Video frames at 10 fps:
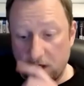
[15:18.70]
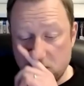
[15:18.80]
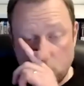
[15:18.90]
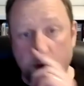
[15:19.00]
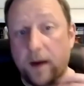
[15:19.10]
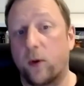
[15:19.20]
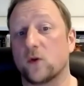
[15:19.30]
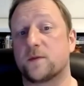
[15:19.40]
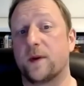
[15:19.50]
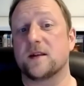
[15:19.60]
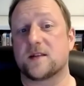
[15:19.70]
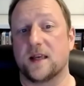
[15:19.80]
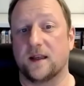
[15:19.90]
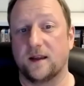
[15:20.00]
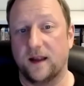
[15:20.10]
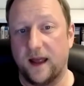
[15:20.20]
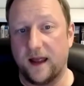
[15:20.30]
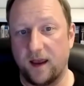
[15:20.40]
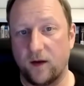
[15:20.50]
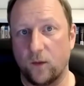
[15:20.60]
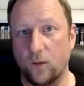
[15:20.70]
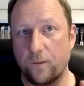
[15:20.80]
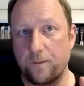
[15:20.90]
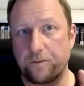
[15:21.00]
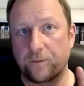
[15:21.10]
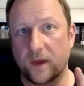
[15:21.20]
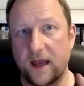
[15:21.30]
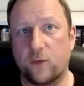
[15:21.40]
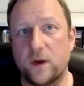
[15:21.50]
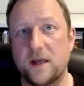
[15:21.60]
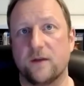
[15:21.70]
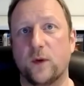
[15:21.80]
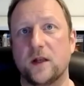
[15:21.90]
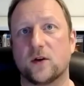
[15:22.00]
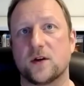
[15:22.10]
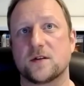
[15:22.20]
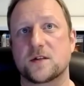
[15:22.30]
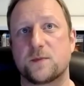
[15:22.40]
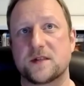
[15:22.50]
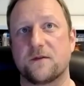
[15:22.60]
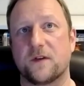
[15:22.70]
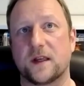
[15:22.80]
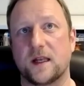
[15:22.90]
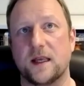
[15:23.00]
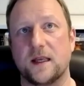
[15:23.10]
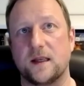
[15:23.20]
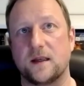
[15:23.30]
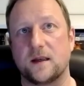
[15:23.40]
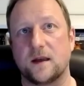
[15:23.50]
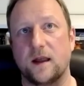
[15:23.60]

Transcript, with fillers: when you talk about portability, if we if we look at specifically